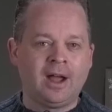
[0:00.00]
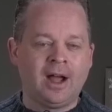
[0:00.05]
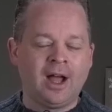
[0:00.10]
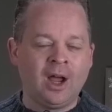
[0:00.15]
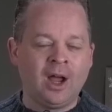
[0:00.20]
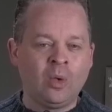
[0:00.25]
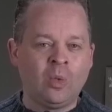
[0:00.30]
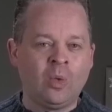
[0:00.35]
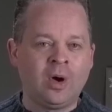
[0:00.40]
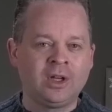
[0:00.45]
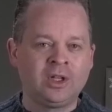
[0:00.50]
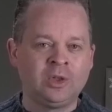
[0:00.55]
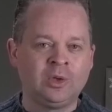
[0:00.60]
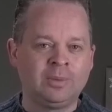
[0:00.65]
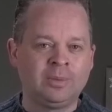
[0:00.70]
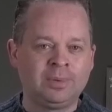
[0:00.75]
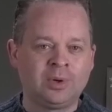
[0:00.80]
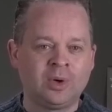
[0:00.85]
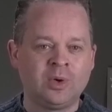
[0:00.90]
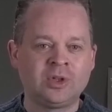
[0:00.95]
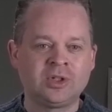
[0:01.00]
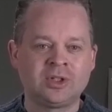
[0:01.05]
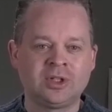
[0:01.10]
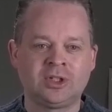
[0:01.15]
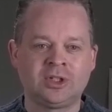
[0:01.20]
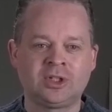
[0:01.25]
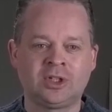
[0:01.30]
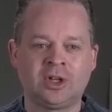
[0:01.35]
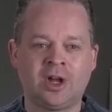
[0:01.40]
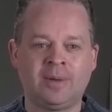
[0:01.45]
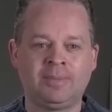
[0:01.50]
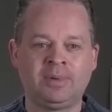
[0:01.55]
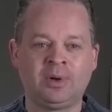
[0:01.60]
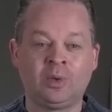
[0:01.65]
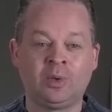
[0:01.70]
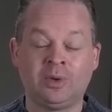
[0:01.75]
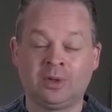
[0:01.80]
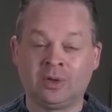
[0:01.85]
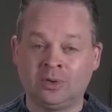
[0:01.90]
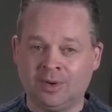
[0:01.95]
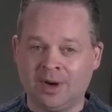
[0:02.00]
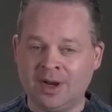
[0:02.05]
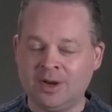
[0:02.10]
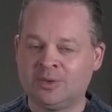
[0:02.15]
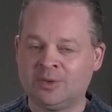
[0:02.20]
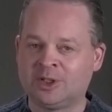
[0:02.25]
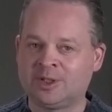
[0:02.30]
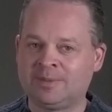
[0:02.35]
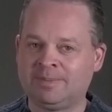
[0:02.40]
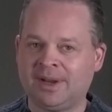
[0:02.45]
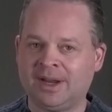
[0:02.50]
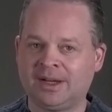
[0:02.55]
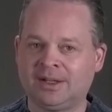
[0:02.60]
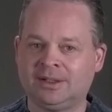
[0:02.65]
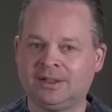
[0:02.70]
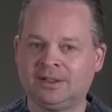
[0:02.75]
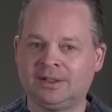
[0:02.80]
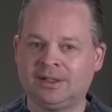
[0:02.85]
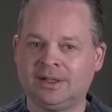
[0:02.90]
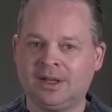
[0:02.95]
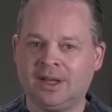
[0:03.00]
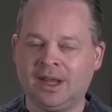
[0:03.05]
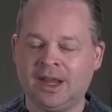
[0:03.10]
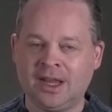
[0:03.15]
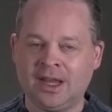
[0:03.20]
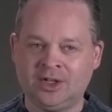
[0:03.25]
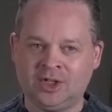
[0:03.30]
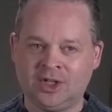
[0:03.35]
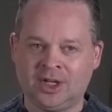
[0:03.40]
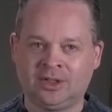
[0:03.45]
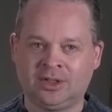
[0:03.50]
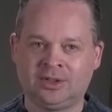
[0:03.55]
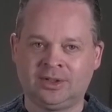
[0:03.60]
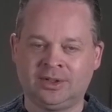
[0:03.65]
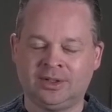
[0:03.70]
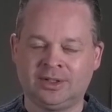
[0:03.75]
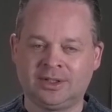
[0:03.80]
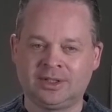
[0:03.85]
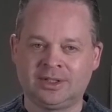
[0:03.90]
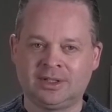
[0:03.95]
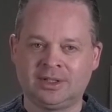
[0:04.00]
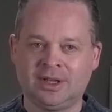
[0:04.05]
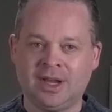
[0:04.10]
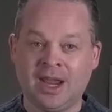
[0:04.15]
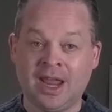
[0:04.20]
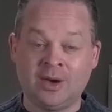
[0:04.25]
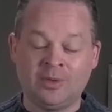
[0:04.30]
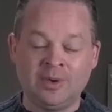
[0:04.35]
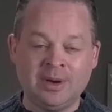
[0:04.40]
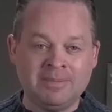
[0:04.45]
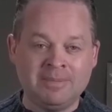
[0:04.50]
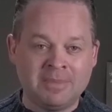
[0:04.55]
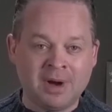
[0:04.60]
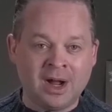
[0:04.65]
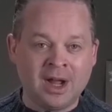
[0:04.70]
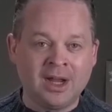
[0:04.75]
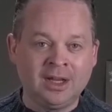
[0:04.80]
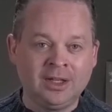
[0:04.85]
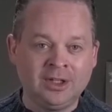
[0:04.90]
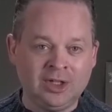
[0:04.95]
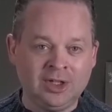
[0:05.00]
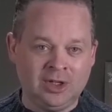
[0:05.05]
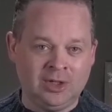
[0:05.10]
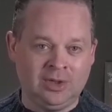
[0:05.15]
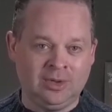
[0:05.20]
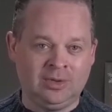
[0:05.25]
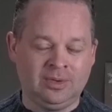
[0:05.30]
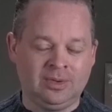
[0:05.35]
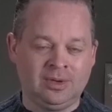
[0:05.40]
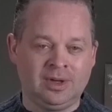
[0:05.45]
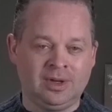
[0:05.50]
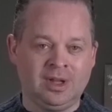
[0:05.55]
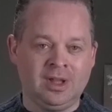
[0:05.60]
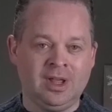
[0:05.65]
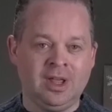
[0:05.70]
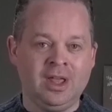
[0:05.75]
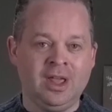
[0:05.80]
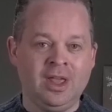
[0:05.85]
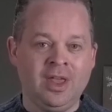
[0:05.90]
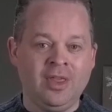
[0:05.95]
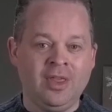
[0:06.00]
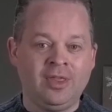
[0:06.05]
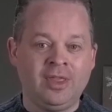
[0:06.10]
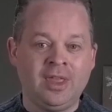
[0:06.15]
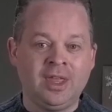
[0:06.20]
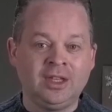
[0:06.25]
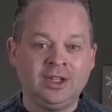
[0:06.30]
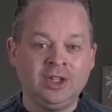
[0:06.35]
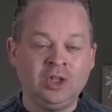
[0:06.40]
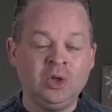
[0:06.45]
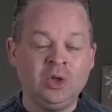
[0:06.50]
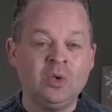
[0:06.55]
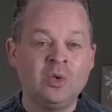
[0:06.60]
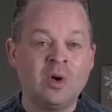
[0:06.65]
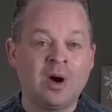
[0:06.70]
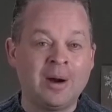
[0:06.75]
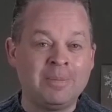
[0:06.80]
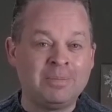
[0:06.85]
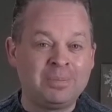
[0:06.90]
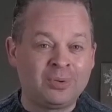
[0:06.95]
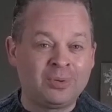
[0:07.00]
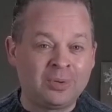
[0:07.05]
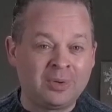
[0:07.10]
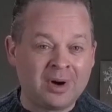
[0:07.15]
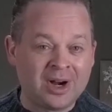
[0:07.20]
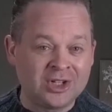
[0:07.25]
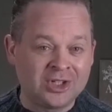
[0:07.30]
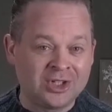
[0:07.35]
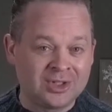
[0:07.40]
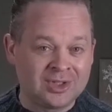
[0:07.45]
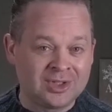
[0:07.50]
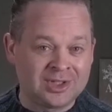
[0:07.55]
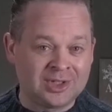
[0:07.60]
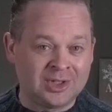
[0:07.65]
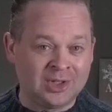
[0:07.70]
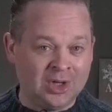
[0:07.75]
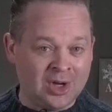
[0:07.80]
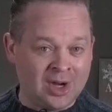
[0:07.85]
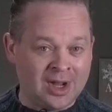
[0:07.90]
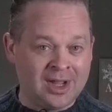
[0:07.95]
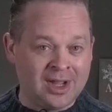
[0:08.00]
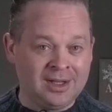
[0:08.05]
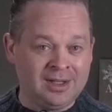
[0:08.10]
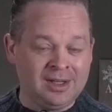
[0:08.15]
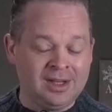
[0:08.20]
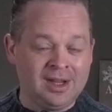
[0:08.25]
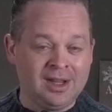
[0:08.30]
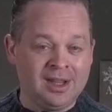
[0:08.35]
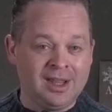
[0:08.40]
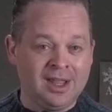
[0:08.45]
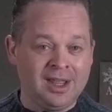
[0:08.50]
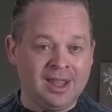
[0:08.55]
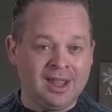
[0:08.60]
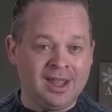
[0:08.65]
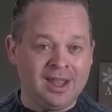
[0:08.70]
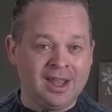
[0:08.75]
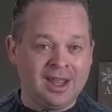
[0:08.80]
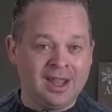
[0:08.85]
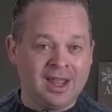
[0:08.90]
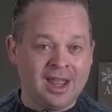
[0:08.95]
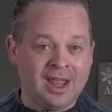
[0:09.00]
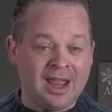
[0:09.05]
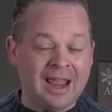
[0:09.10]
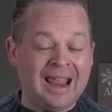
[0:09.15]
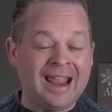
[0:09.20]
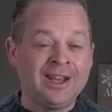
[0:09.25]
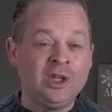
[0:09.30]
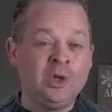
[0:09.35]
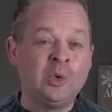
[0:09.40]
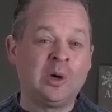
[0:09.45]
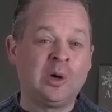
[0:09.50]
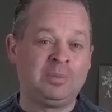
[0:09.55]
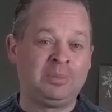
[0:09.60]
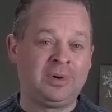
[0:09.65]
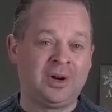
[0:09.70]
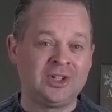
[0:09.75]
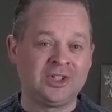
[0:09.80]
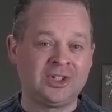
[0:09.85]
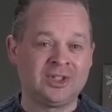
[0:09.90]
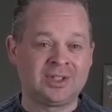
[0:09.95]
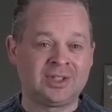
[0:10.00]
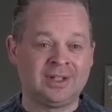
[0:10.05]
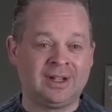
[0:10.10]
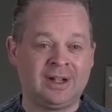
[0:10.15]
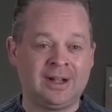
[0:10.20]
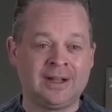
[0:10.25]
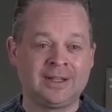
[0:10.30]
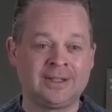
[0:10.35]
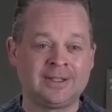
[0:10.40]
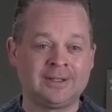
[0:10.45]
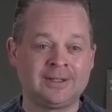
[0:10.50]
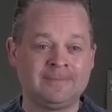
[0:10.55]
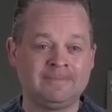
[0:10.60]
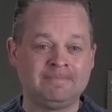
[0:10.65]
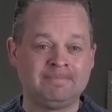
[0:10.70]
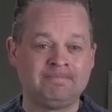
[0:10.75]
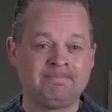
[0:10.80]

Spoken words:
I want to approach this topic with great respect and gentleness and remind you that you are precious to God and you are precious to us.